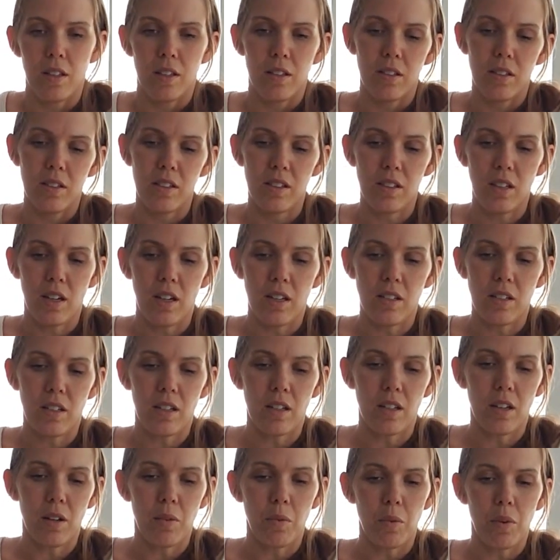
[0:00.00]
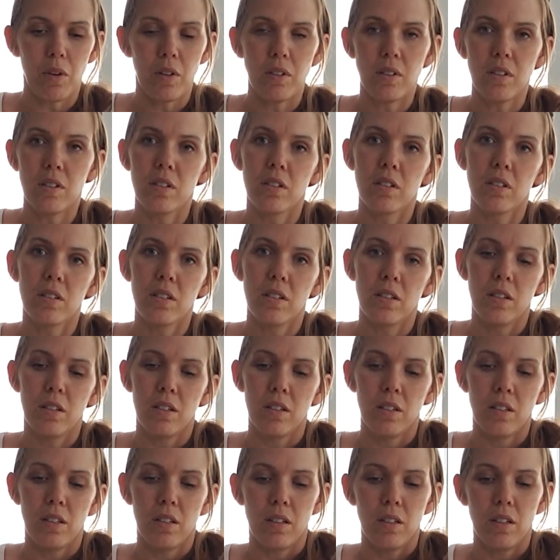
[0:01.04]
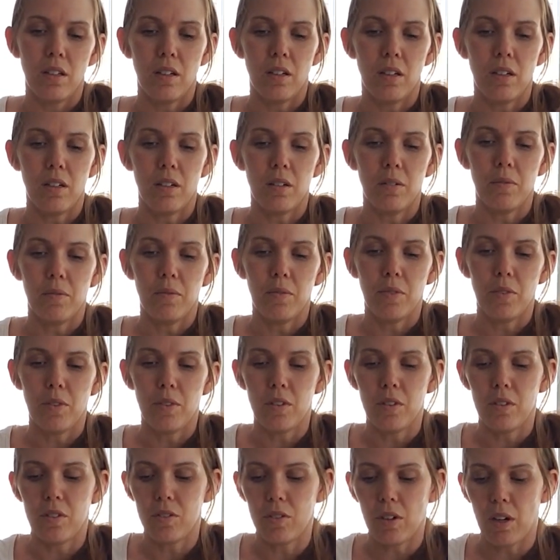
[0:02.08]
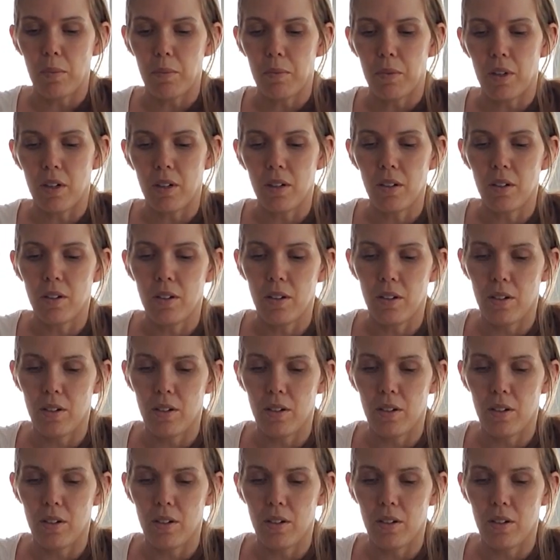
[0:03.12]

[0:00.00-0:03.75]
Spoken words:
the sizing I want for the strap there,